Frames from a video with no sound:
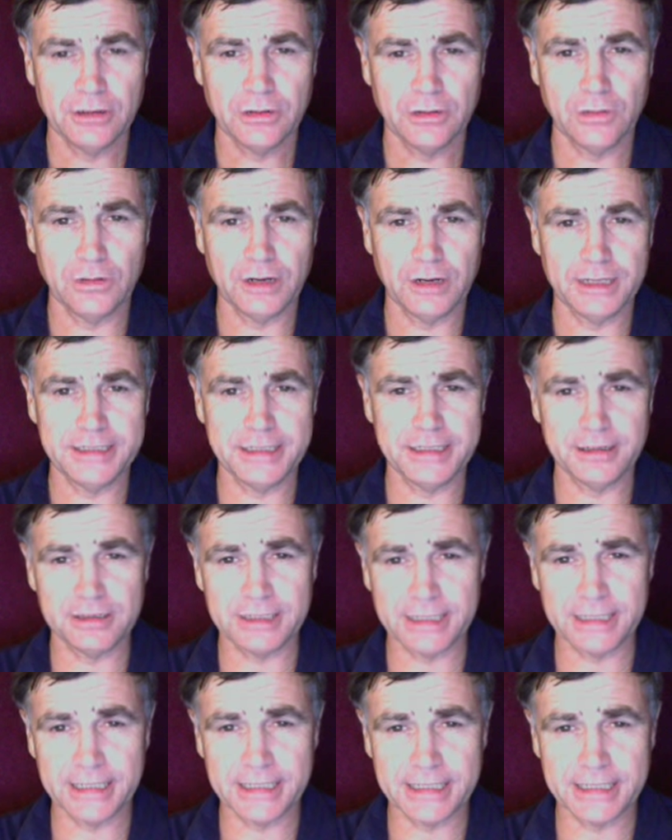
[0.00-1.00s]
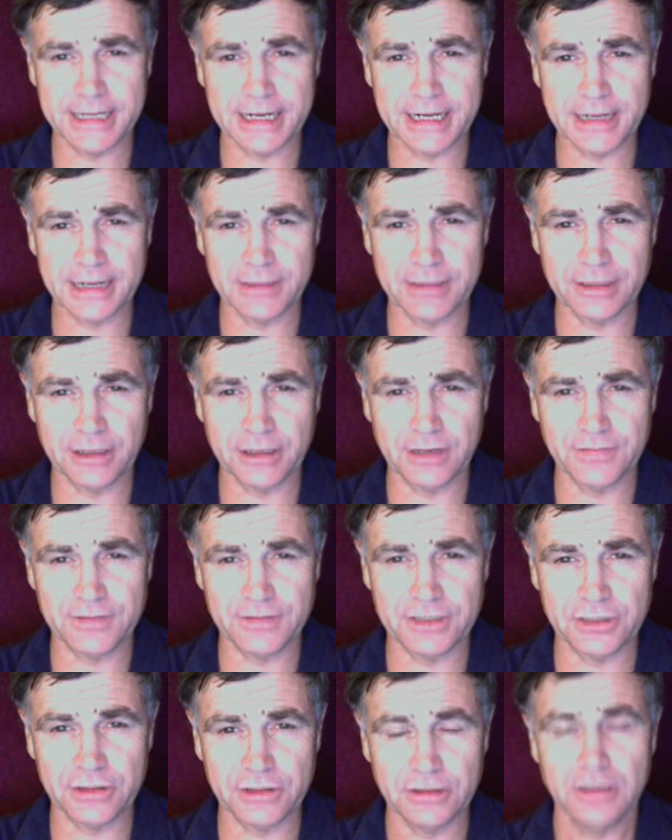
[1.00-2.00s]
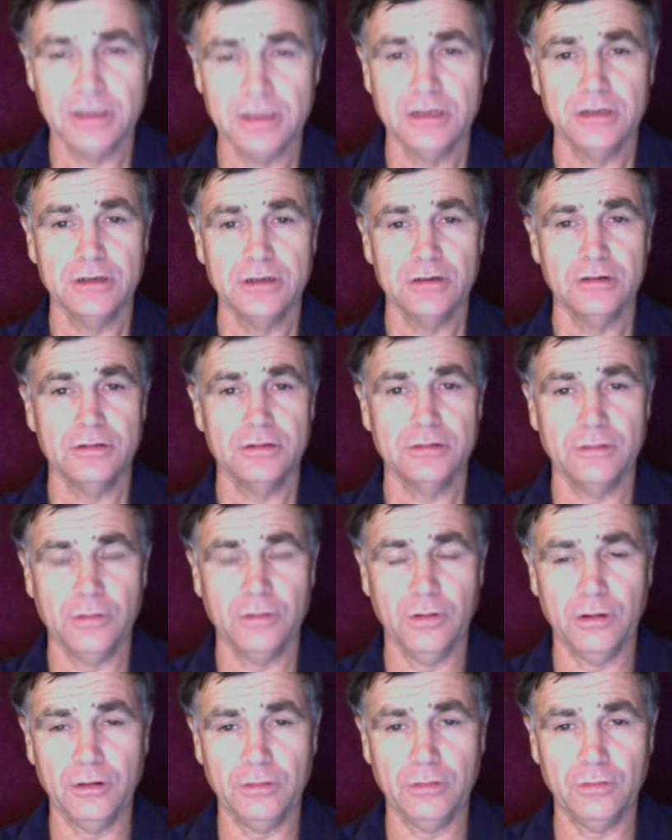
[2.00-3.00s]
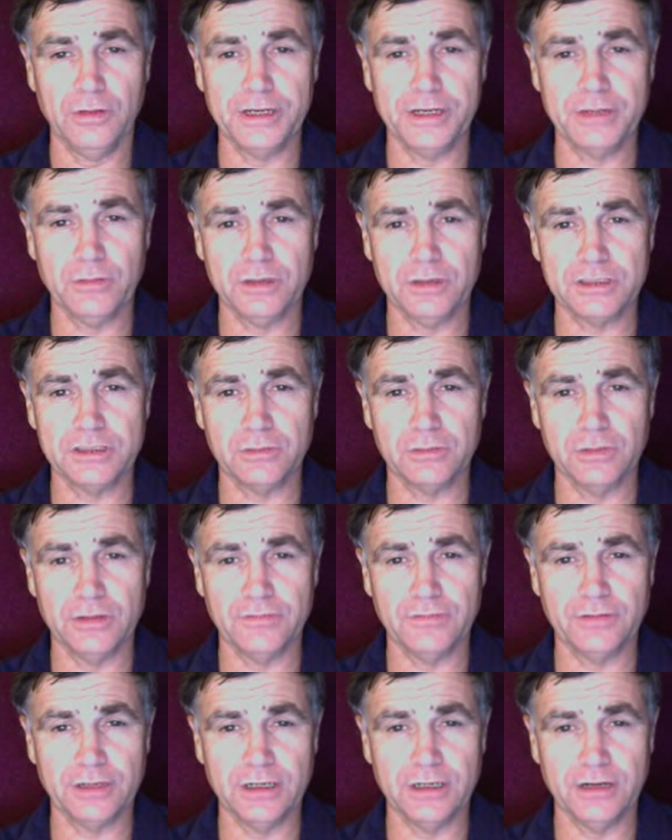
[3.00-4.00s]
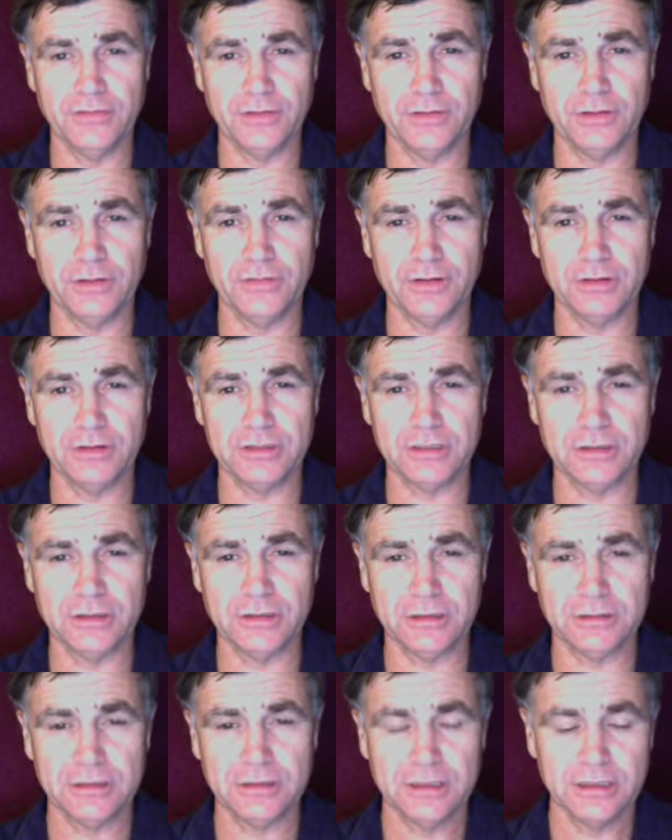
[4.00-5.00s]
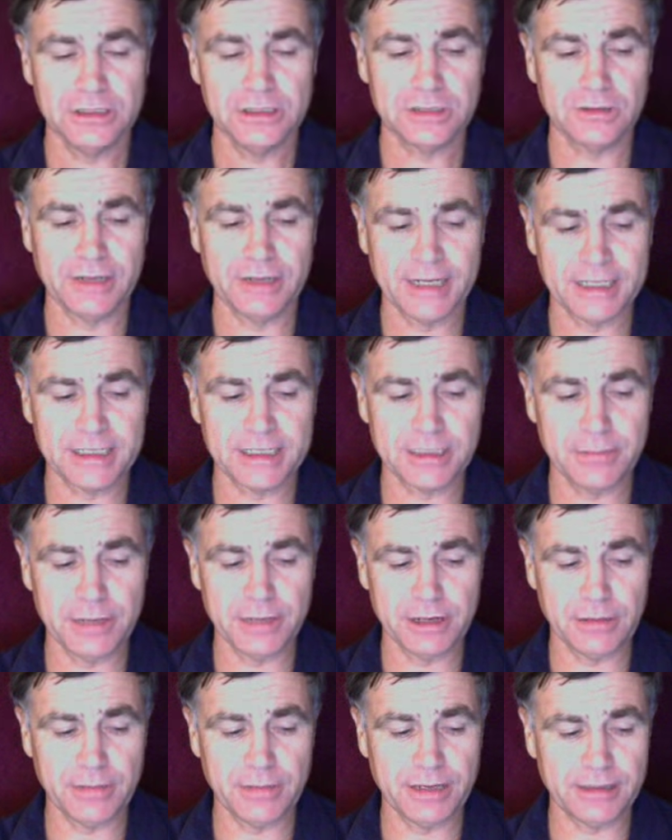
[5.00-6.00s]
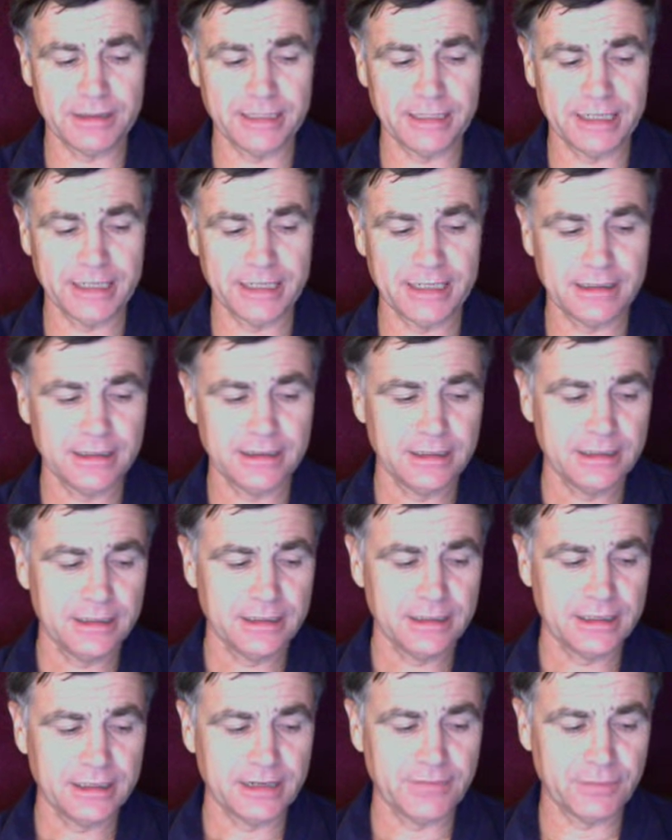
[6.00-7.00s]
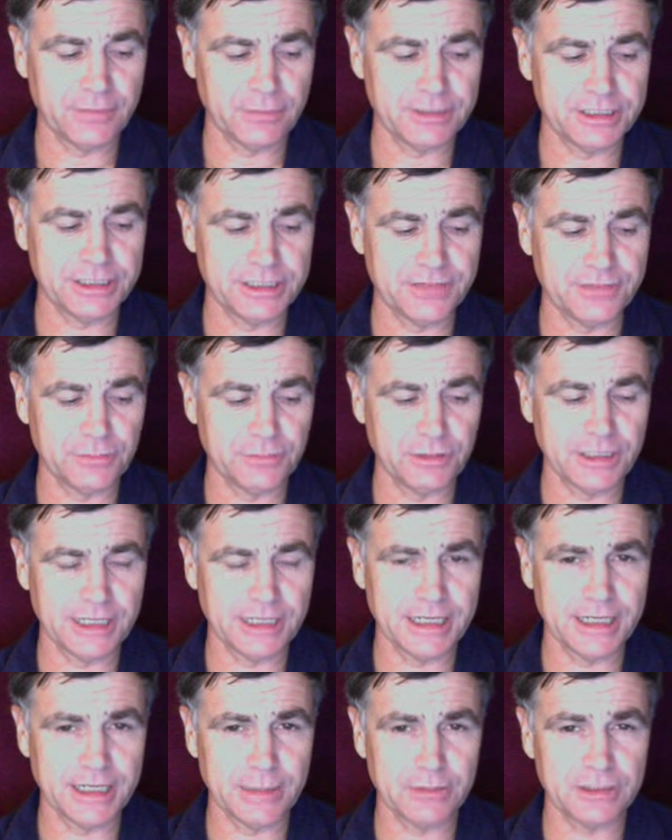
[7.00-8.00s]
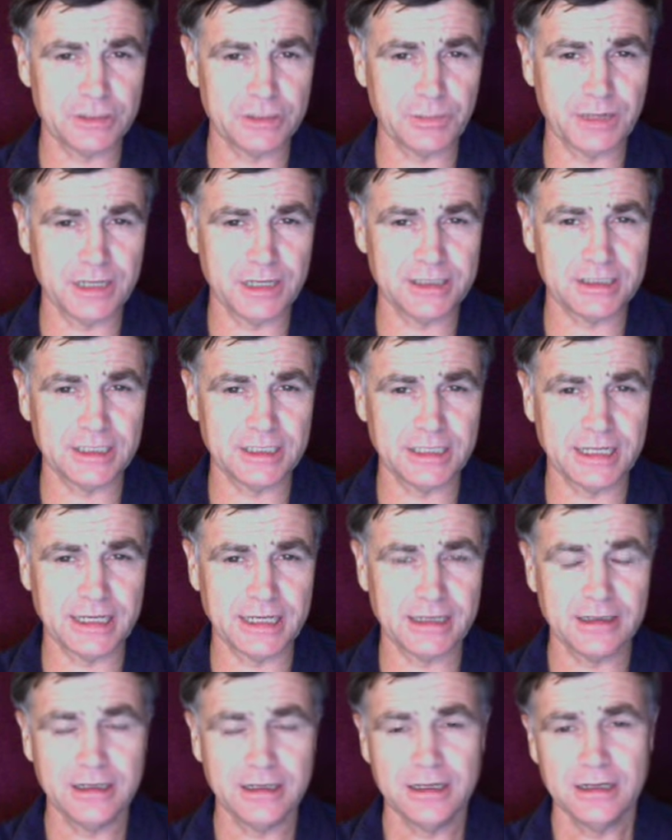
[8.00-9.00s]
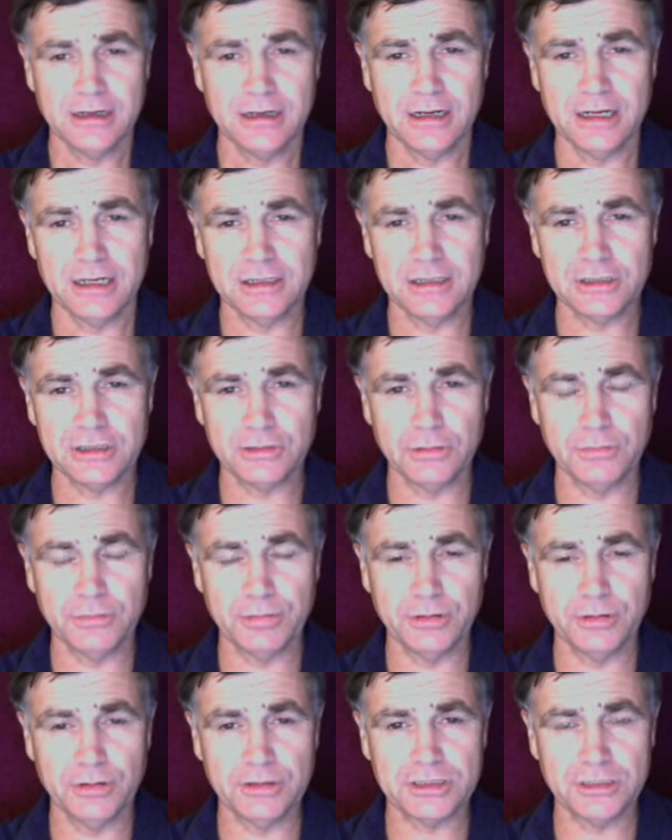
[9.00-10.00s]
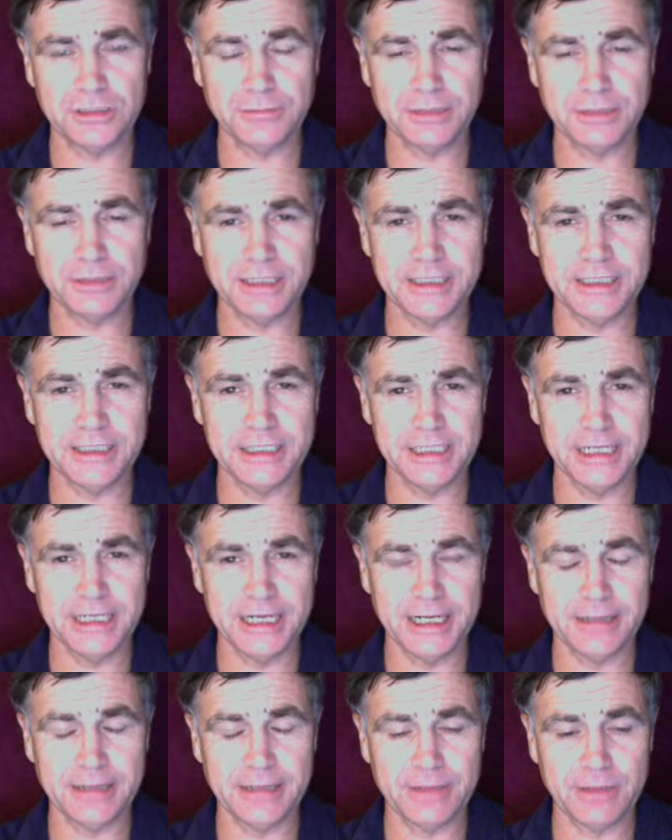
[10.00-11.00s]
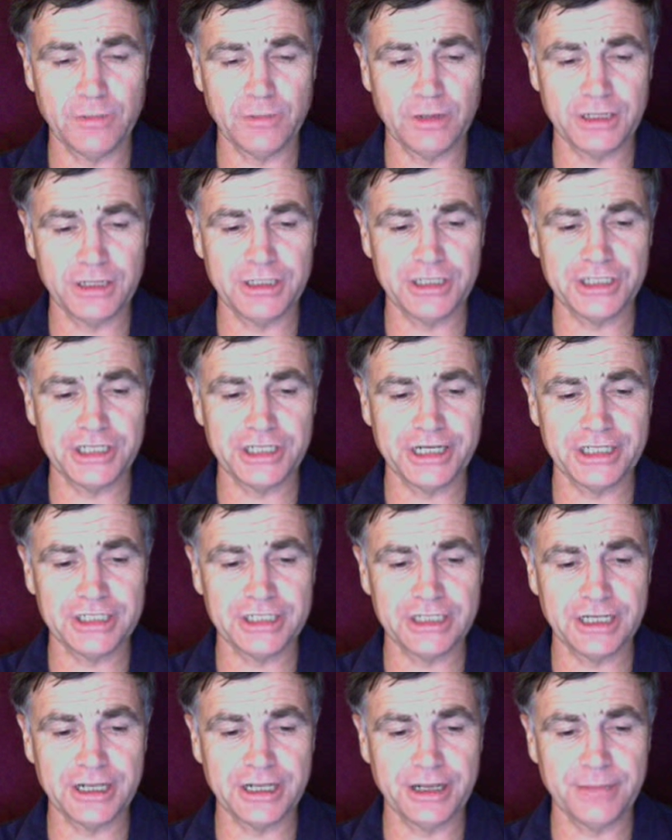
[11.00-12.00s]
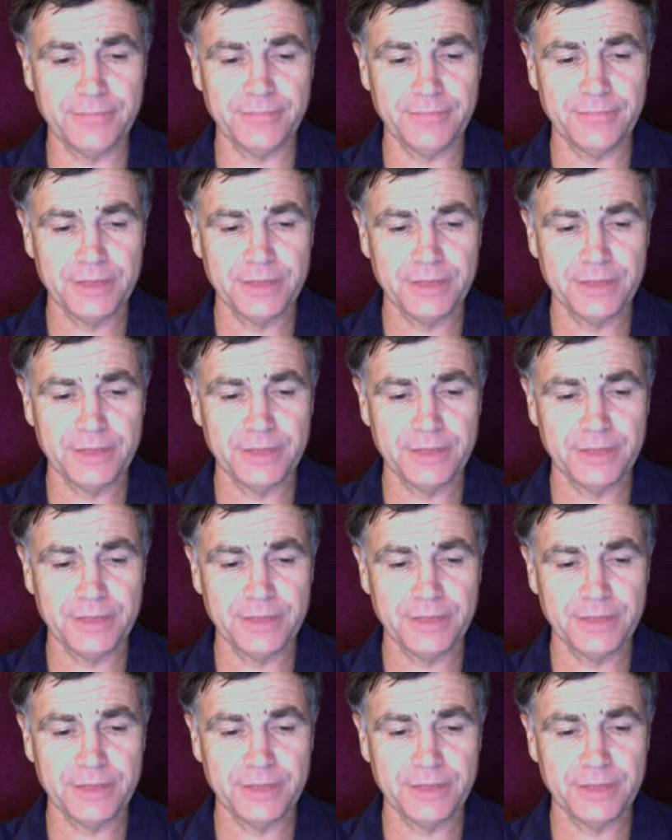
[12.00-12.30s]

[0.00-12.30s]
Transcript: or I dare say cabinet officer, or when he wants to run for governor of Arizona. So I asked the mayor about that. Haven't received really any response to that. I also opposed something they did today. They wanted to change the name